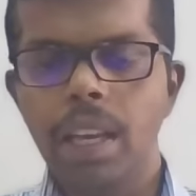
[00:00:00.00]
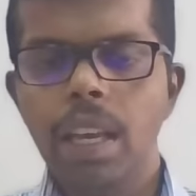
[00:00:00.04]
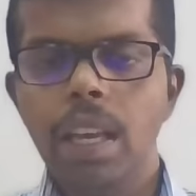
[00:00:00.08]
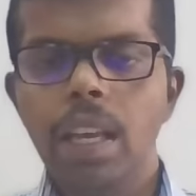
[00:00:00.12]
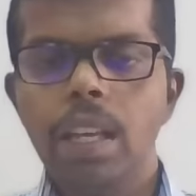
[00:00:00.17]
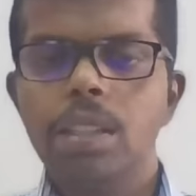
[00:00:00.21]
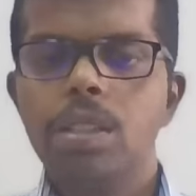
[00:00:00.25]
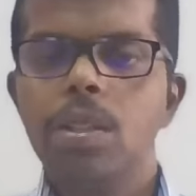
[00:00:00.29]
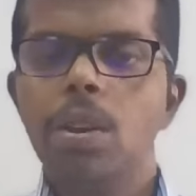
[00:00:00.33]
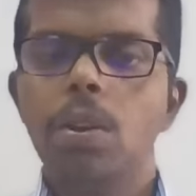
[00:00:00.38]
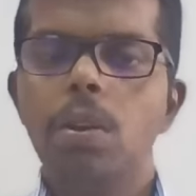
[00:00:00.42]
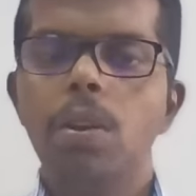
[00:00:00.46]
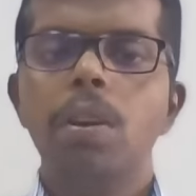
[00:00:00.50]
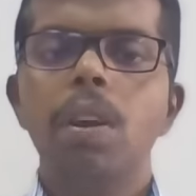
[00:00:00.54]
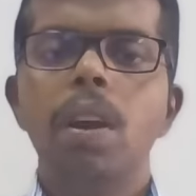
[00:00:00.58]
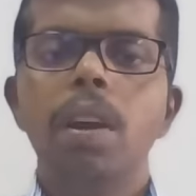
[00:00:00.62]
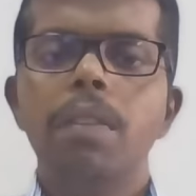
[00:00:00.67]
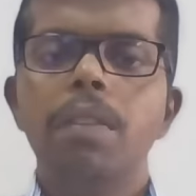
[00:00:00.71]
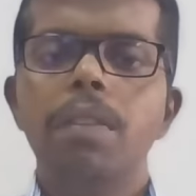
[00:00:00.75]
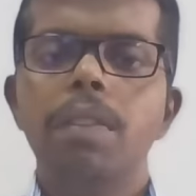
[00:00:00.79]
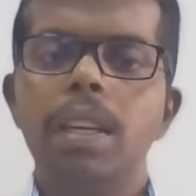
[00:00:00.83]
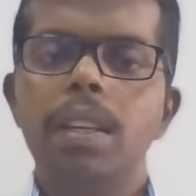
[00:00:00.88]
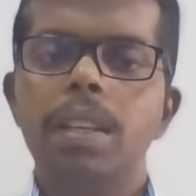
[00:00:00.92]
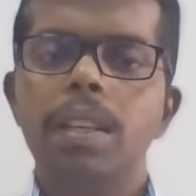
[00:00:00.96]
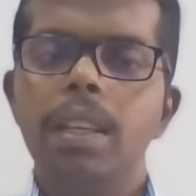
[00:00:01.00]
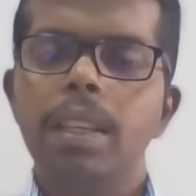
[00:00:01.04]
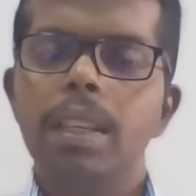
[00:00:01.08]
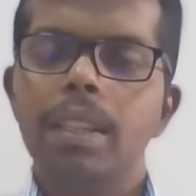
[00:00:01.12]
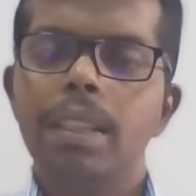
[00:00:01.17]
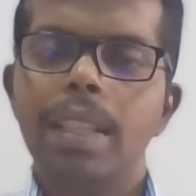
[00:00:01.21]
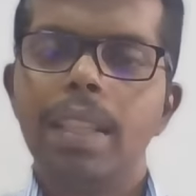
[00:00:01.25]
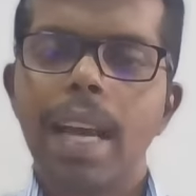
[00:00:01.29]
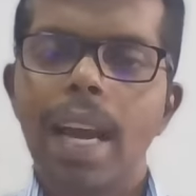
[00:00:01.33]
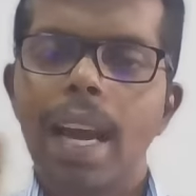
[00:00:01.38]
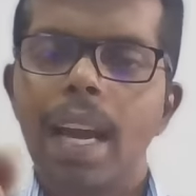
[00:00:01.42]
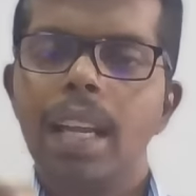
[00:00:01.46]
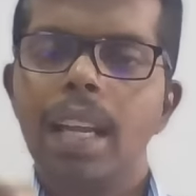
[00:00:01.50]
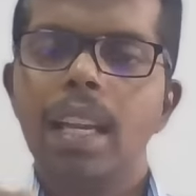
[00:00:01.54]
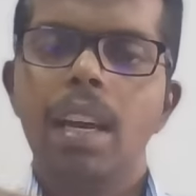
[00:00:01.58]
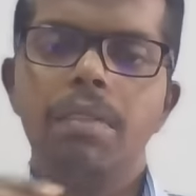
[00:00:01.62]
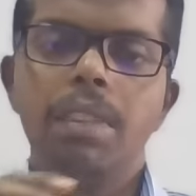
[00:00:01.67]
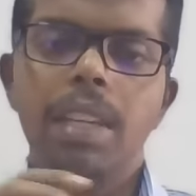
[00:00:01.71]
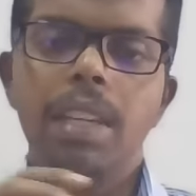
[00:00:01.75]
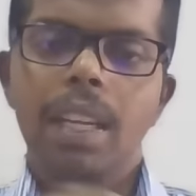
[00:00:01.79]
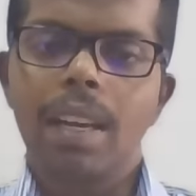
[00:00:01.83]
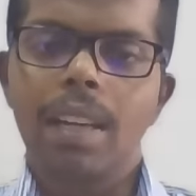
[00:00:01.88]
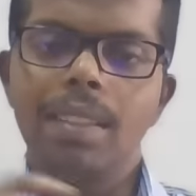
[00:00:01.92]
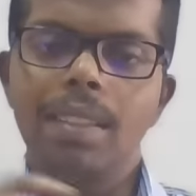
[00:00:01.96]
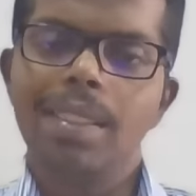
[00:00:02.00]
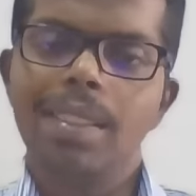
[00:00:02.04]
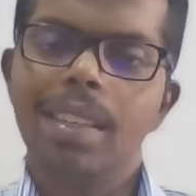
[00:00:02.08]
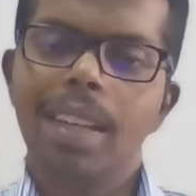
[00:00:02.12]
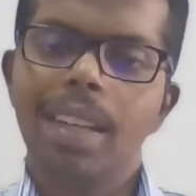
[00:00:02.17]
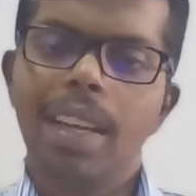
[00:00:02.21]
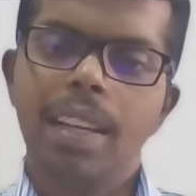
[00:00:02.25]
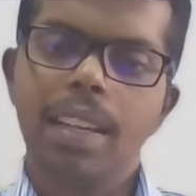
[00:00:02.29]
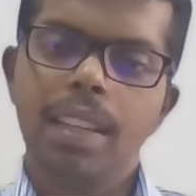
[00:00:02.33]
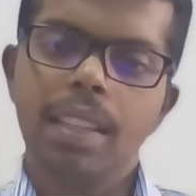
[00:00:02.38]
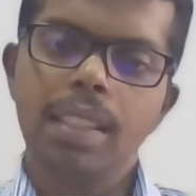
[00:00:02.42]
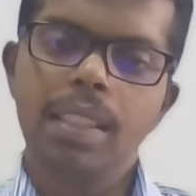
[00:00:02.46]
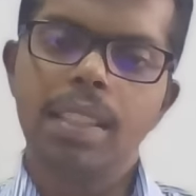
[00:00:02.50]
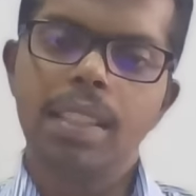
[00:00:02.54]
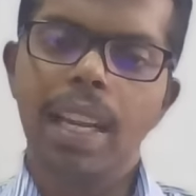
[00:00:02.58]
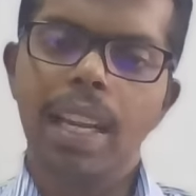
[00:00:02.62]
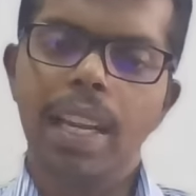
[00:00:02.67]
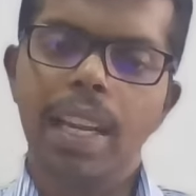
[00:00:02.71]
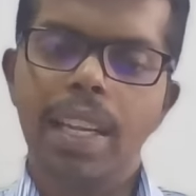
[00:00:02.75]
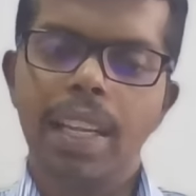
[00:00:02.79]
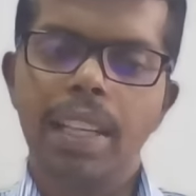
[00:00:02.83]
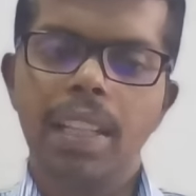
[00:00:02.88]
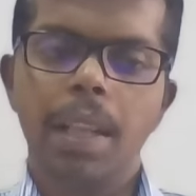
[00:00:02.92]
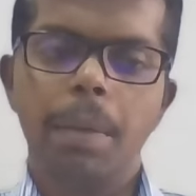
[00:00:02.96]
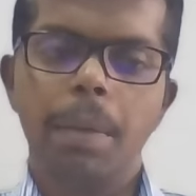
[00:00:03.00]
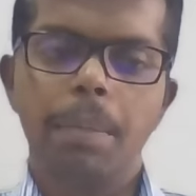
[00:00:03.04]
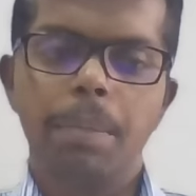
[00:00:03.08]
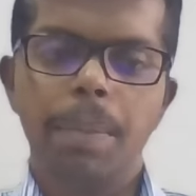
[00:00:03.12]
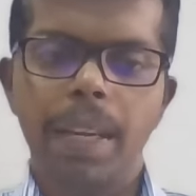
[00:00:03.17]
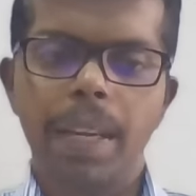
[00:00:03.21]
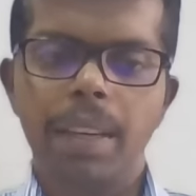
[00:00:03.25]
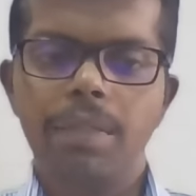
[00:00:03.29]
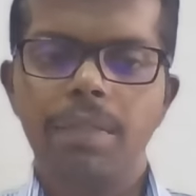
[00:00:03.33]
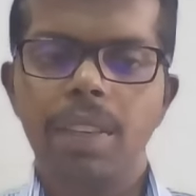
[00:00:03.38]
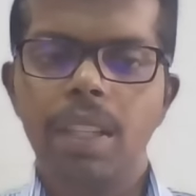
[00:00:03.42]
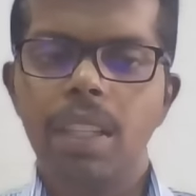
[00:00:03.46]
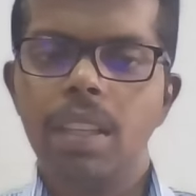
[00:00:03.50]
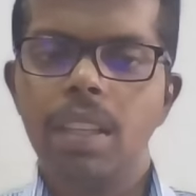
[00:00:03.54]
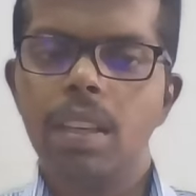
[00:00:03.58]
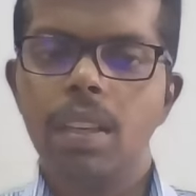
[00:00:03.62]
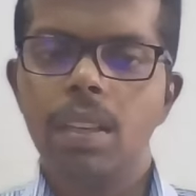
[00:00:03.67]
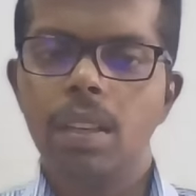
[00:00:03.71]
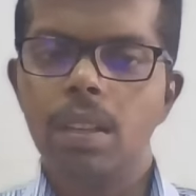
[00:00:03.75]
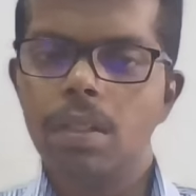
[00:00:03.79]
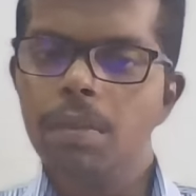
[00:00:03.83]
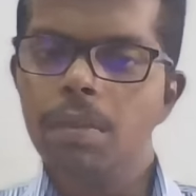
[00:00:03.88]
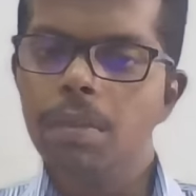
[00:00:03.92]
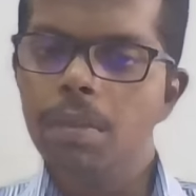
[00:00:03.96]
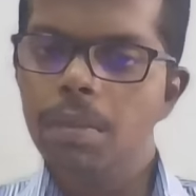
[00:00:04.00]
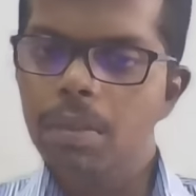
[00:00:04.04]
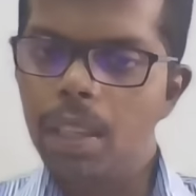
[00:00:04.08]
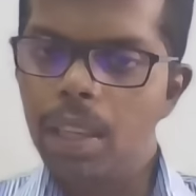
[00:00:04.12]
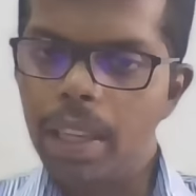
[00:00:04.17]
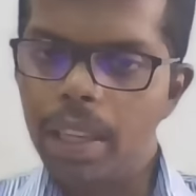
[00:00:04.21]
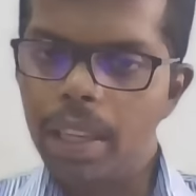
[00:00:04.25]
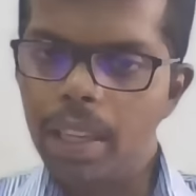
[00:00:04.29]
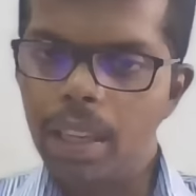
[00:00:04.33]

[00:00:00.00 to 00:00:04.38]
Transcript: So in there our constraint is getting the pen with like